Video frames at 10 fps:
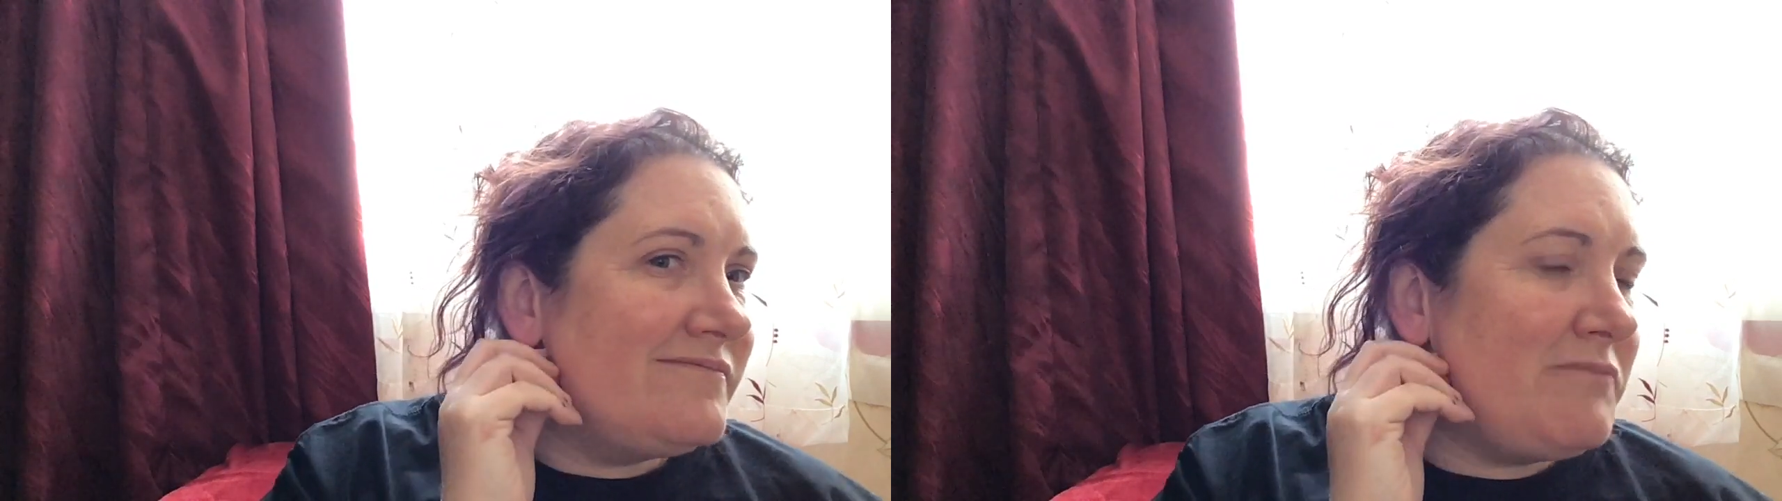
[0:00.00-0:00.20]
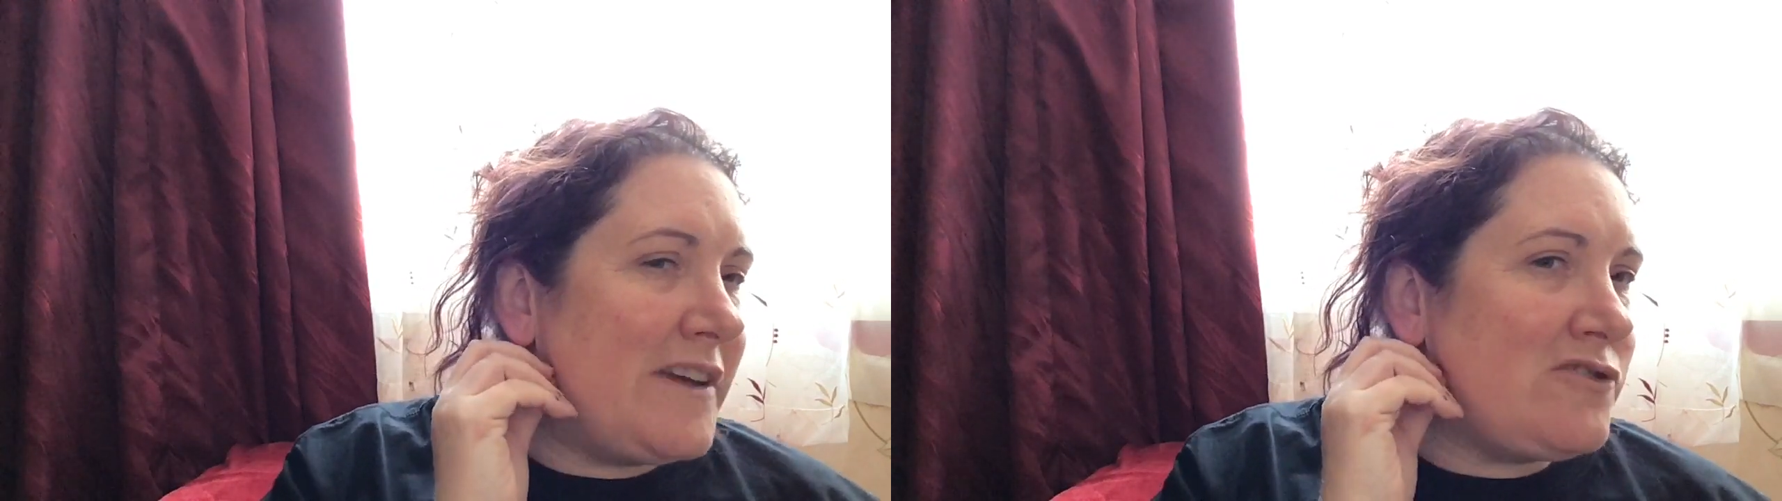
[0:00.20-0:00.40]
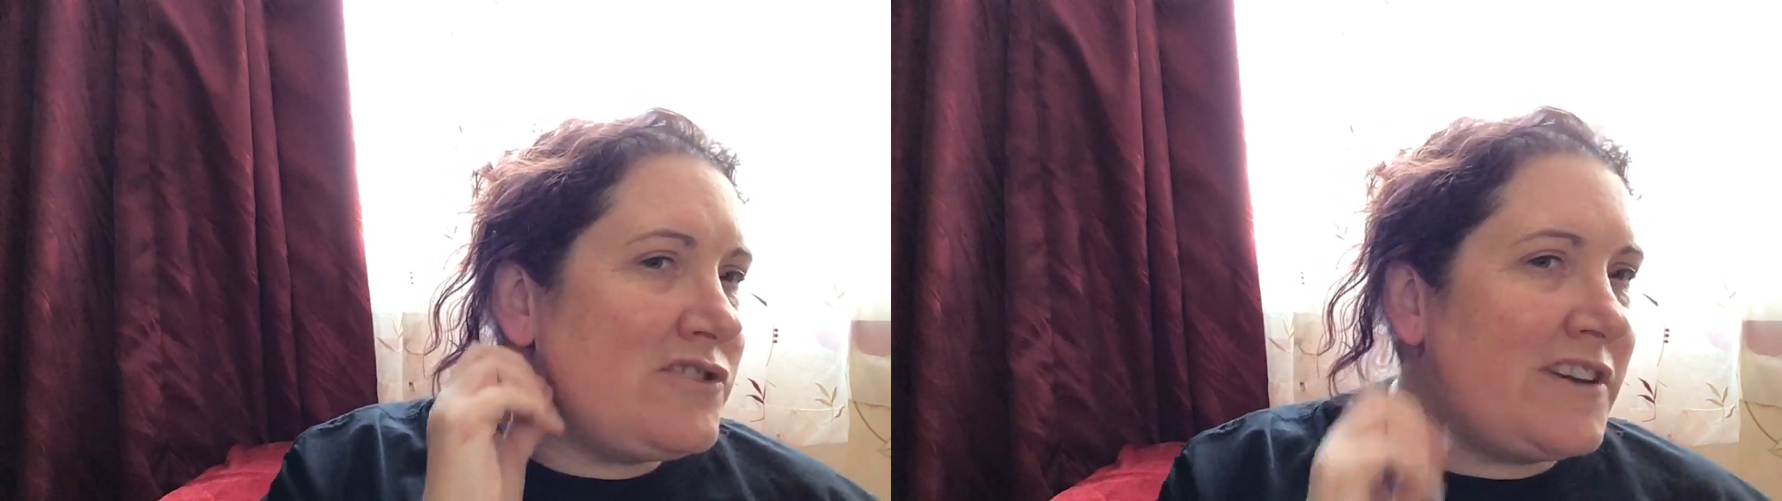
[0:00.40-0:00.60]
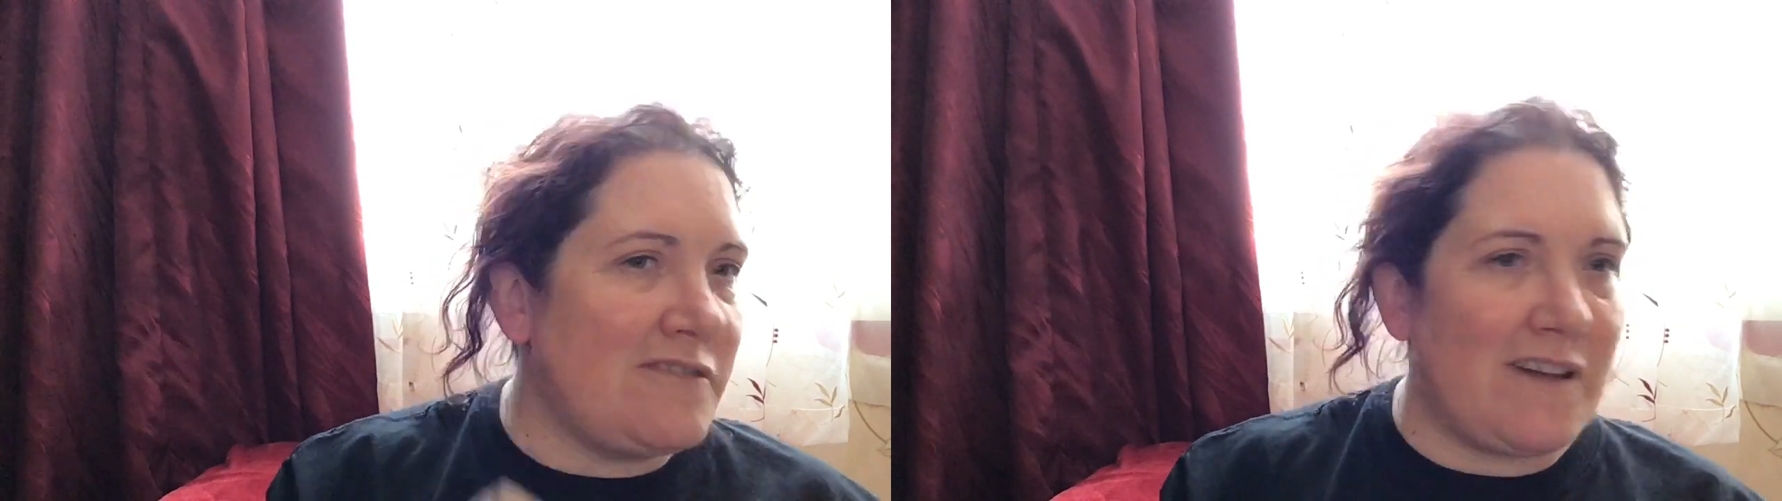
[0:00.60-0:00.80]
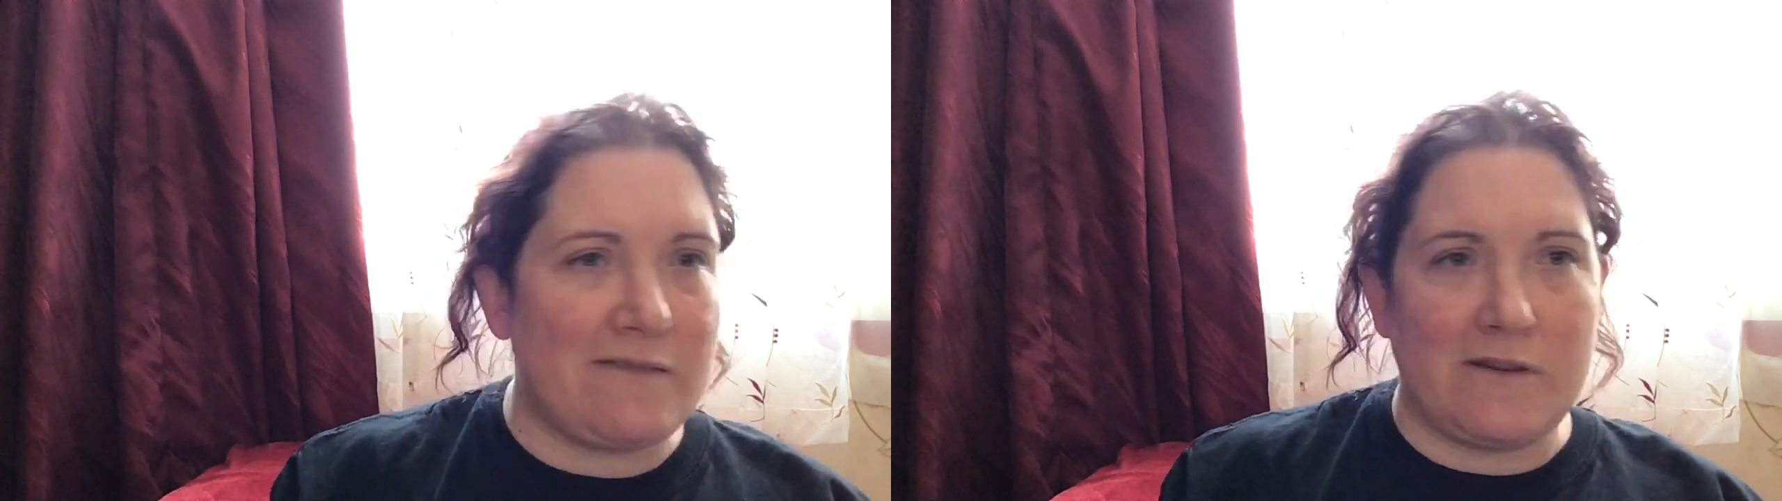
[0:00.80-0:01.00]
Make sure you take
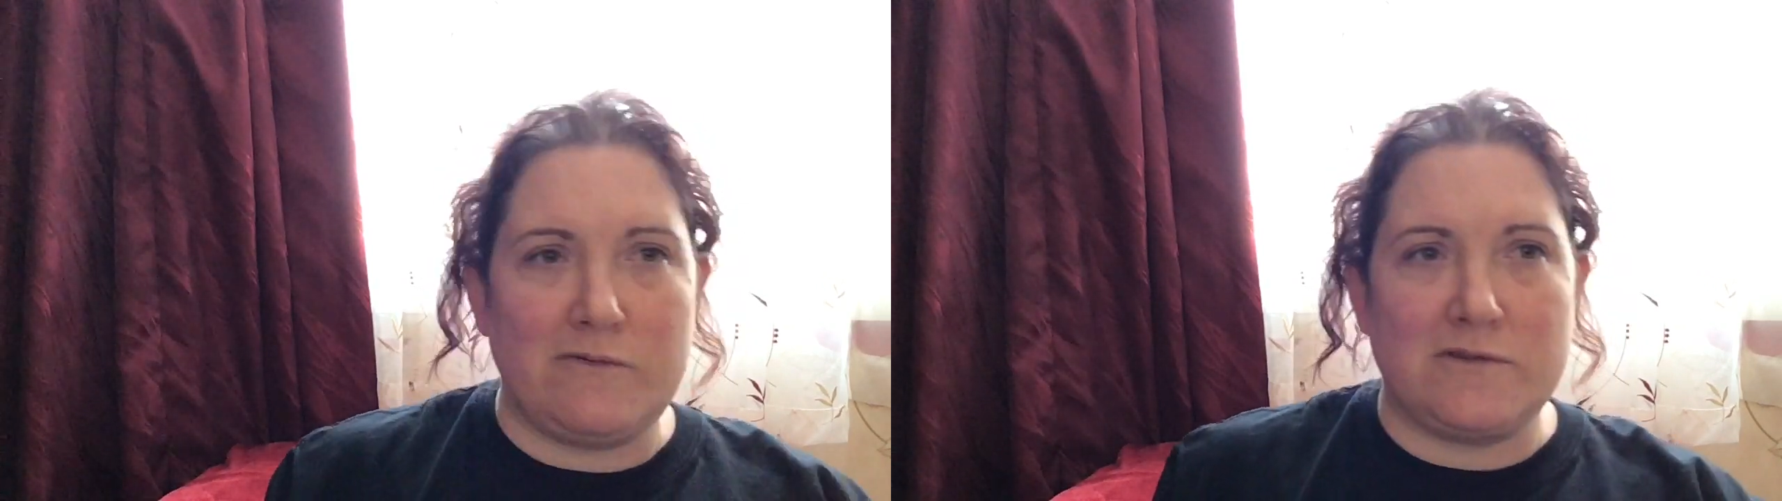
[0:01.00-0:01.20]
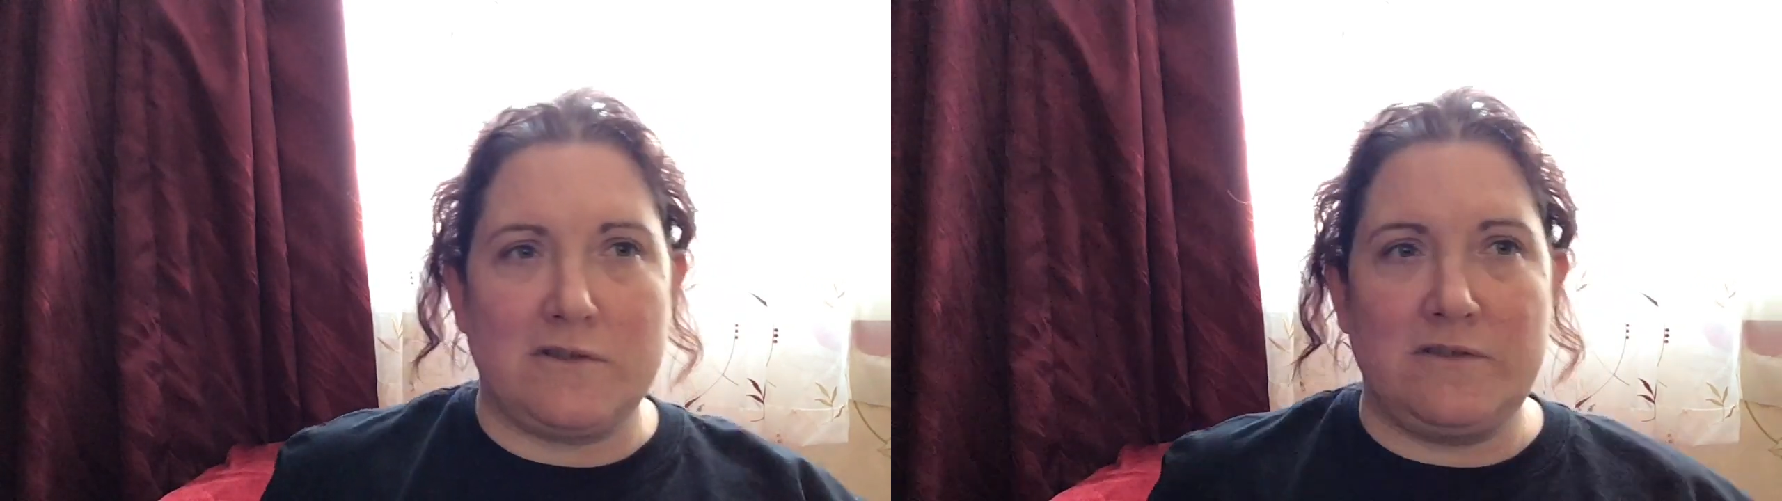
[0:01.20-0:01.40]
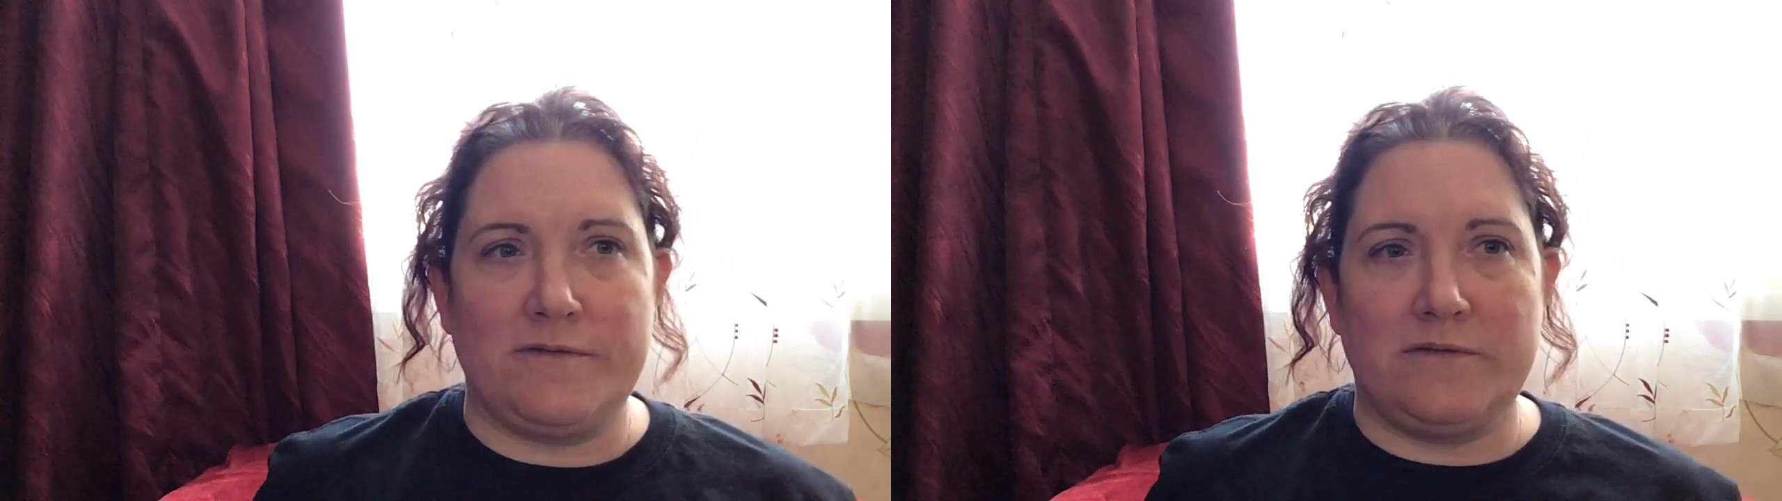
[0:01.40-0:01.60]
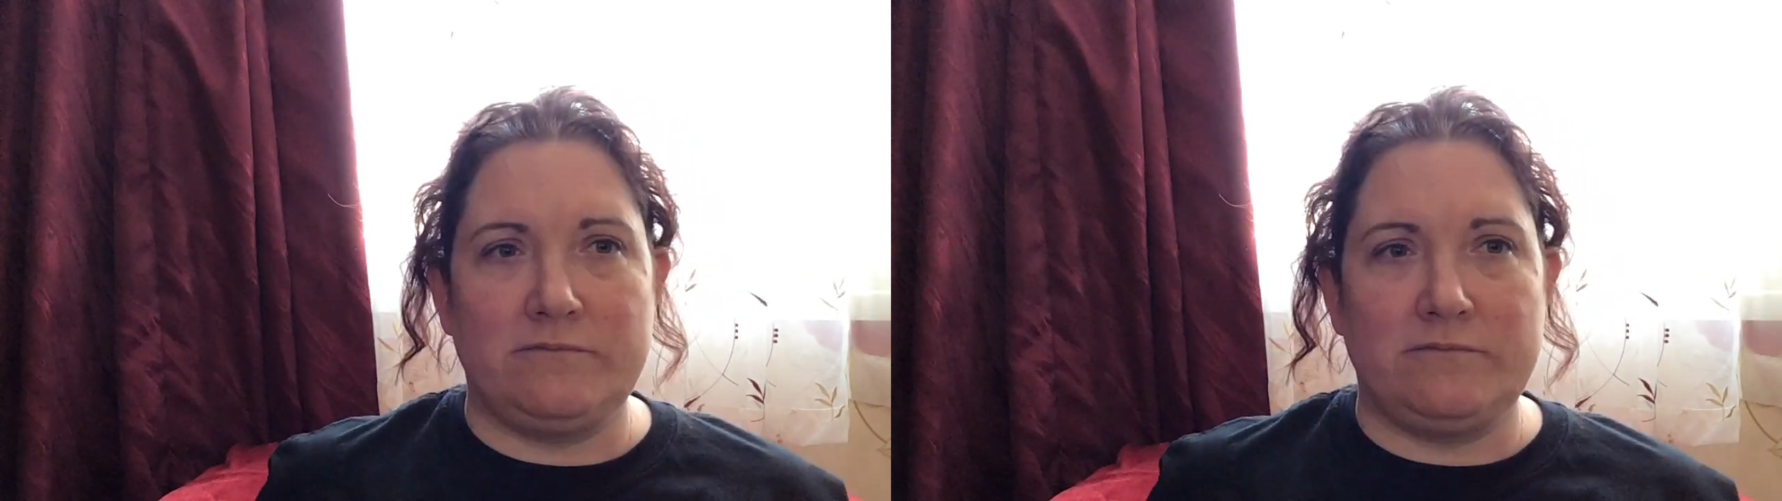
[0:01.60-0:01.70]
your arrows off.